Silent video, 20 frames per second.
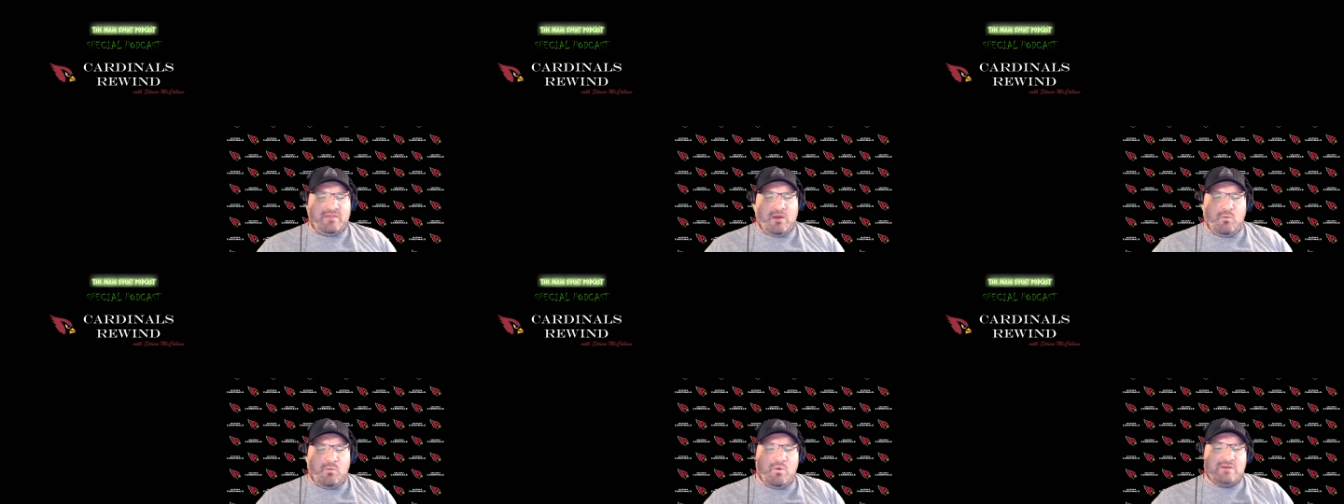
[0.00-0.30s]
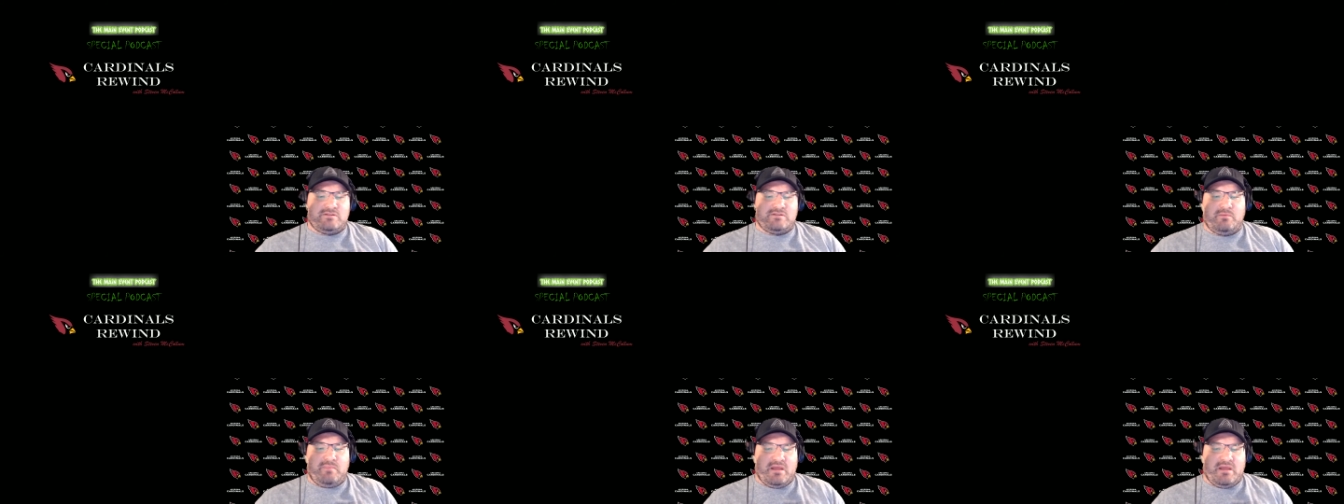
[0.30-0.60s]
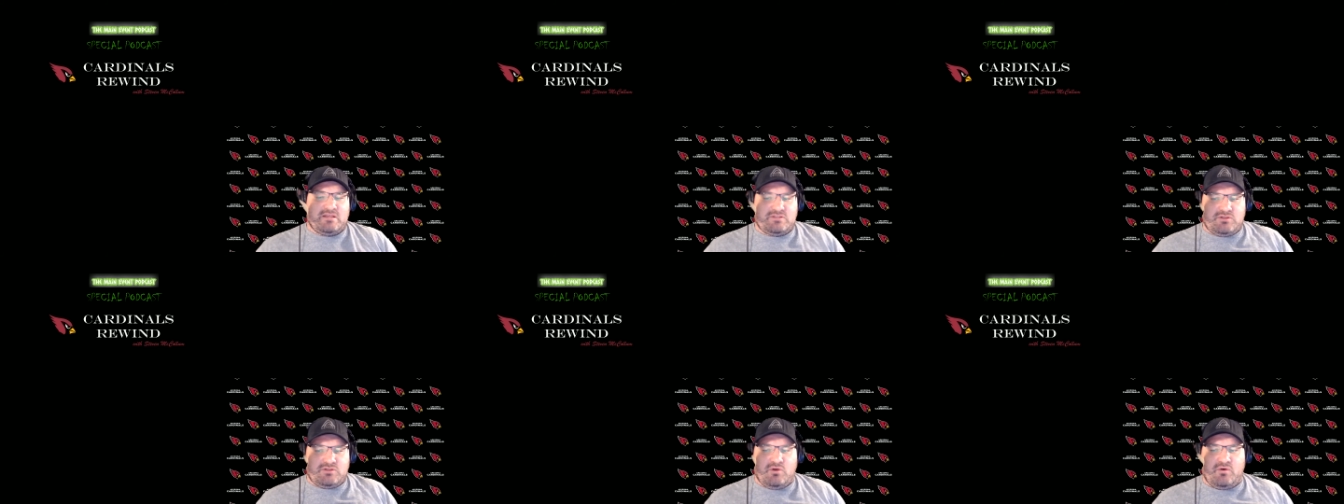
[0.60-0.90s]
That was a
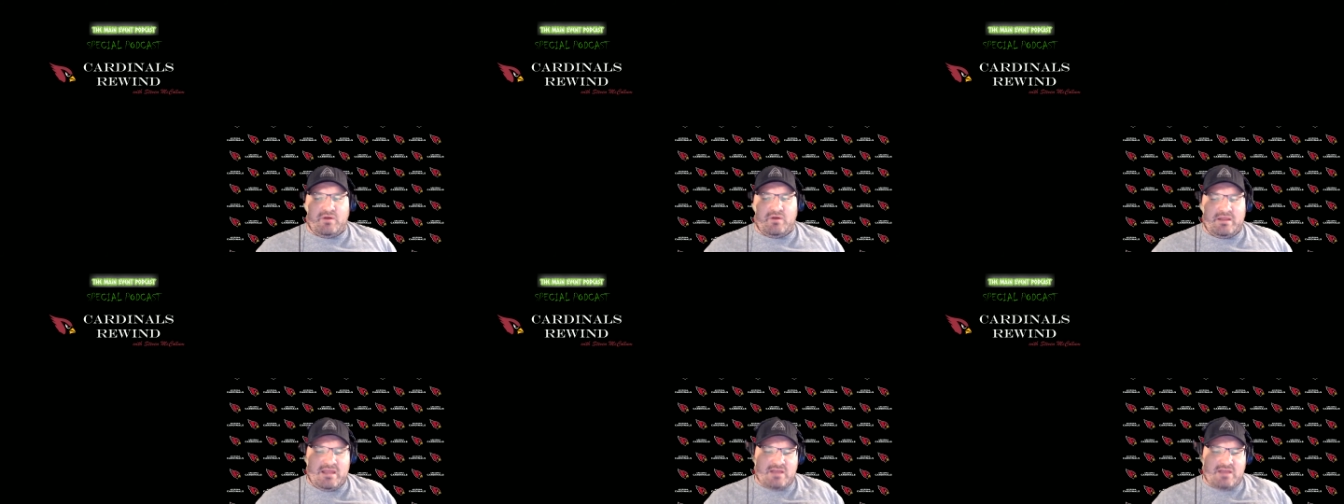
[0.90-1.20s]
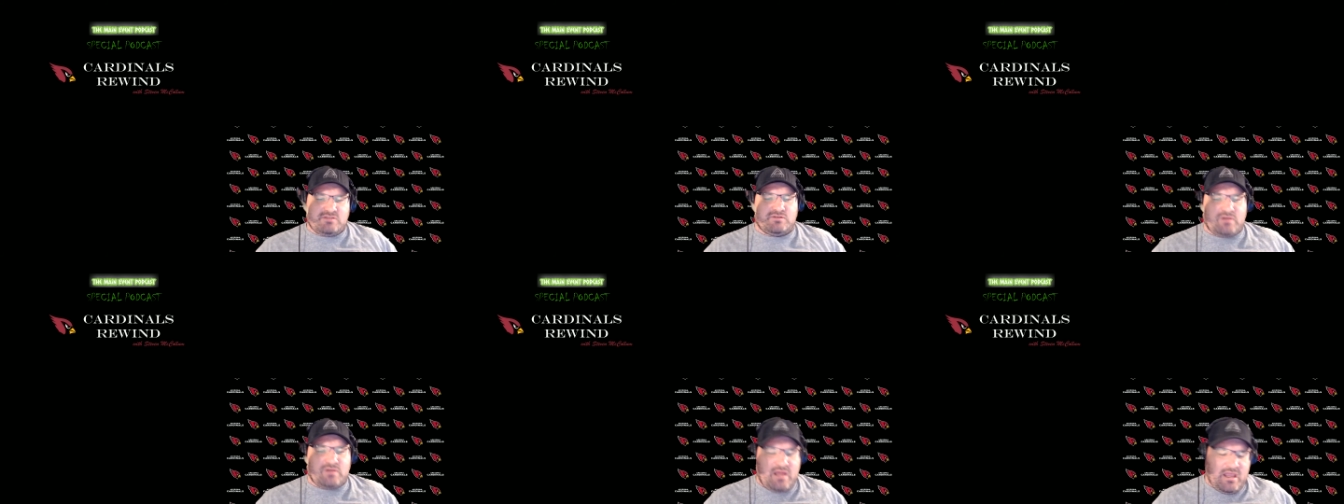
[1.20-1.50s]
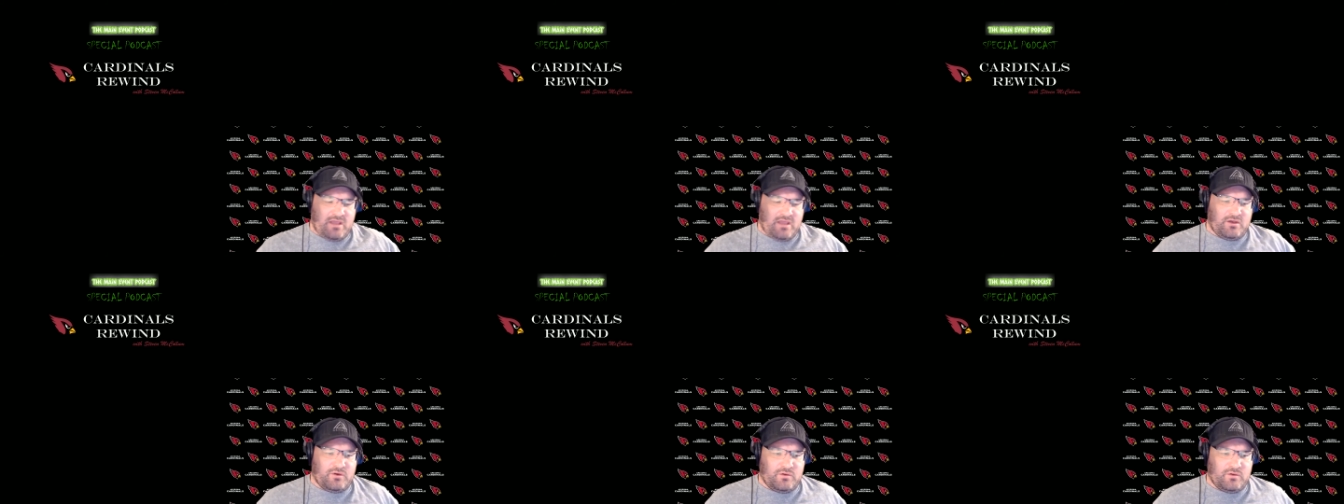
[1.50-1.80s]
big story
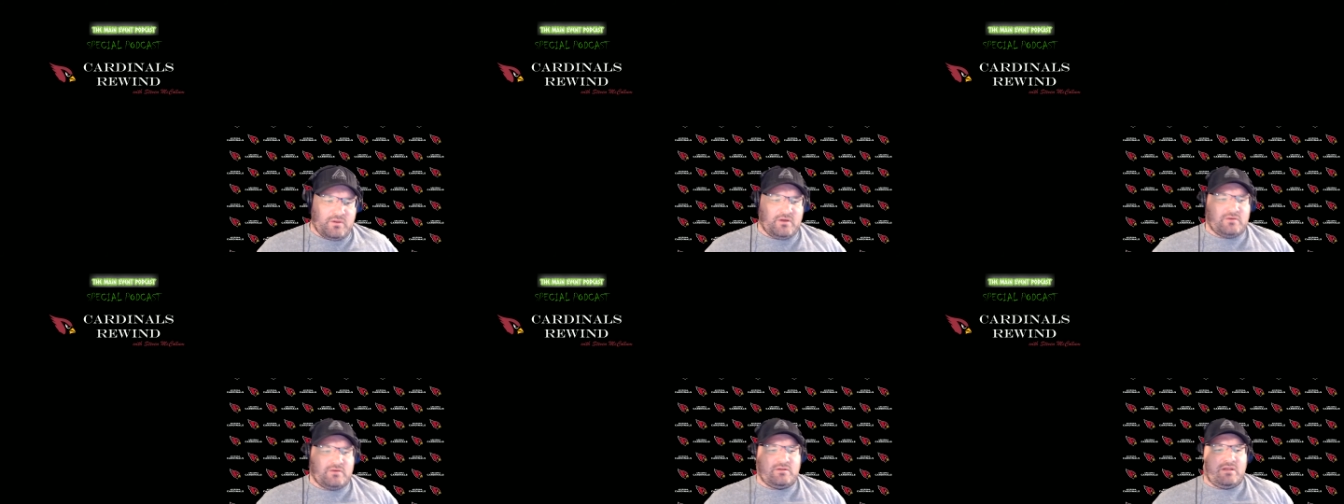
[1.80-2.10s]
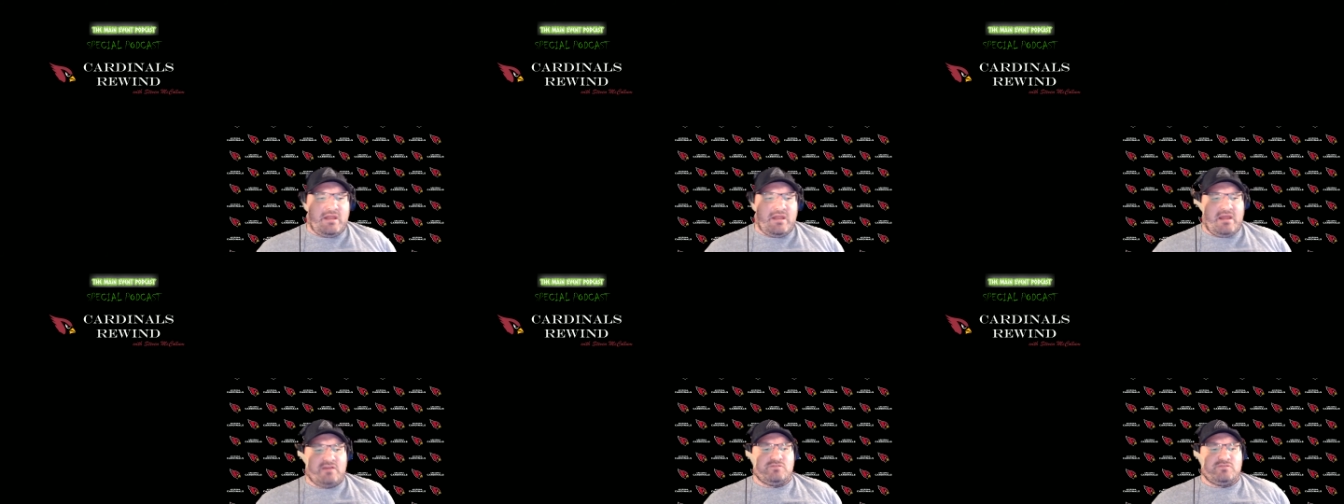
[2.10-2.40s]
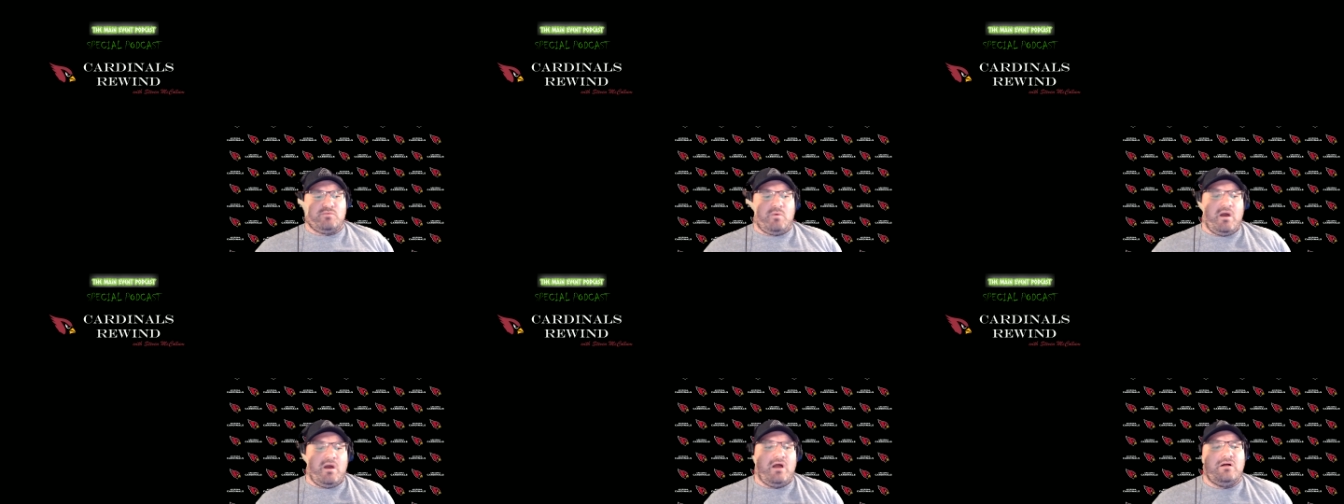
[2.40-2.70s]
yesterday and earlier today
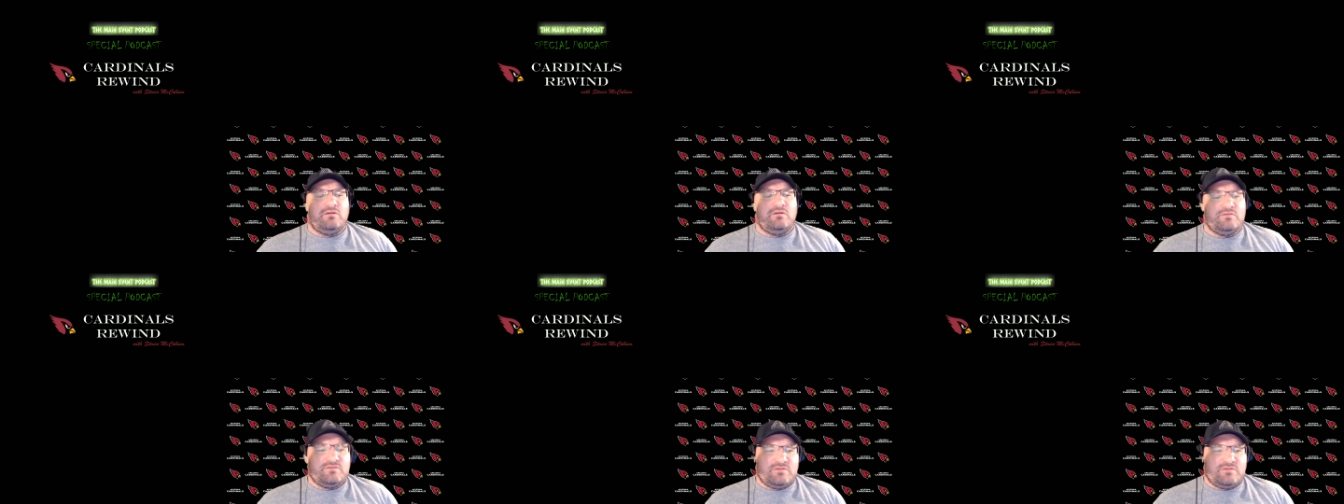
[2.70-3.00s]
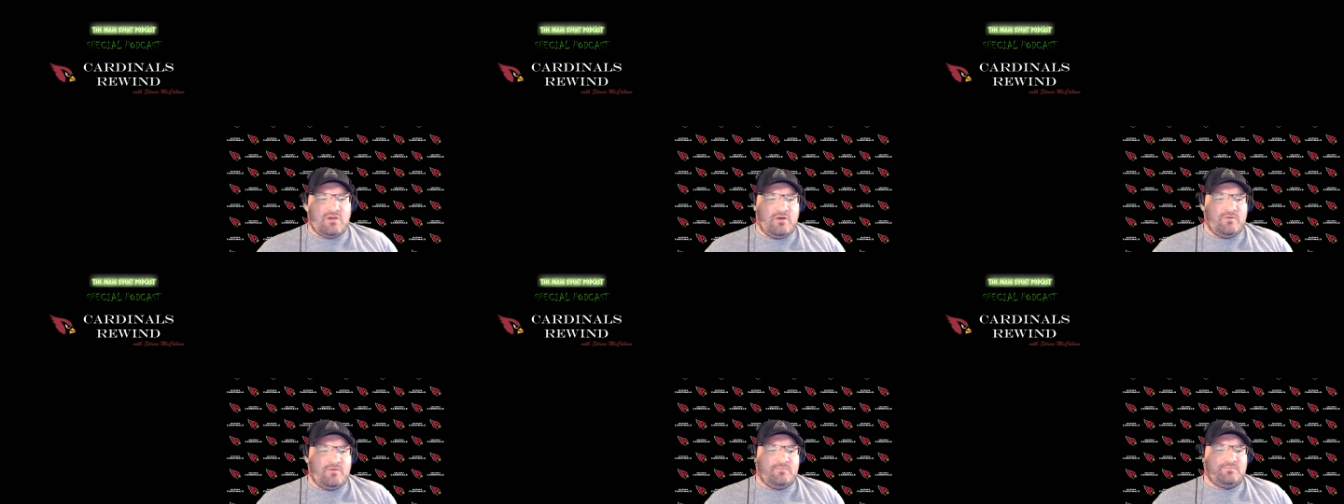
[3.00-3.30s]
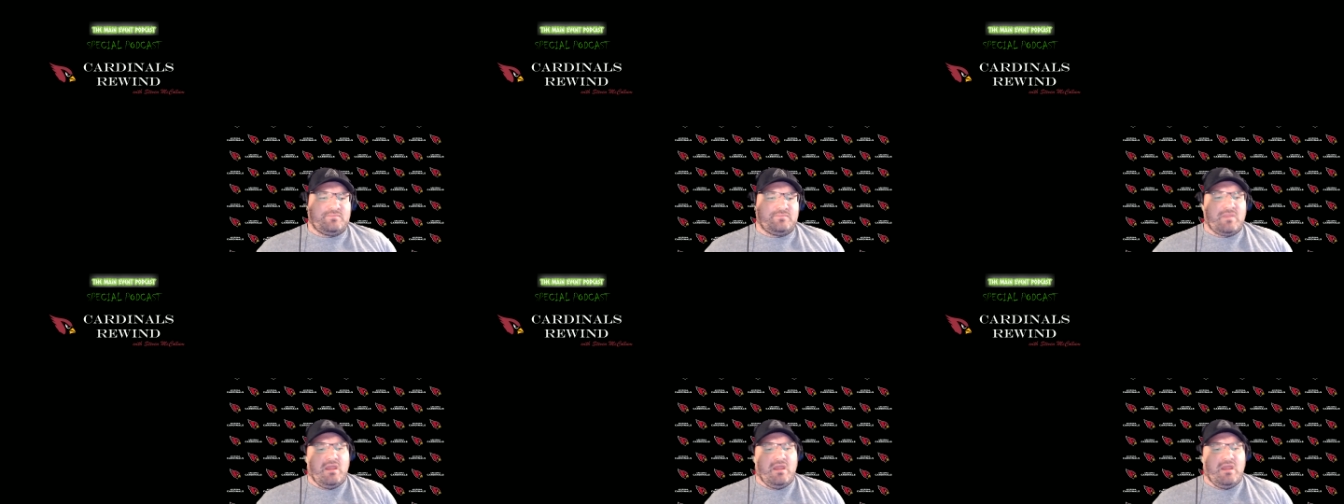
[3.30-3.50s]
as well. So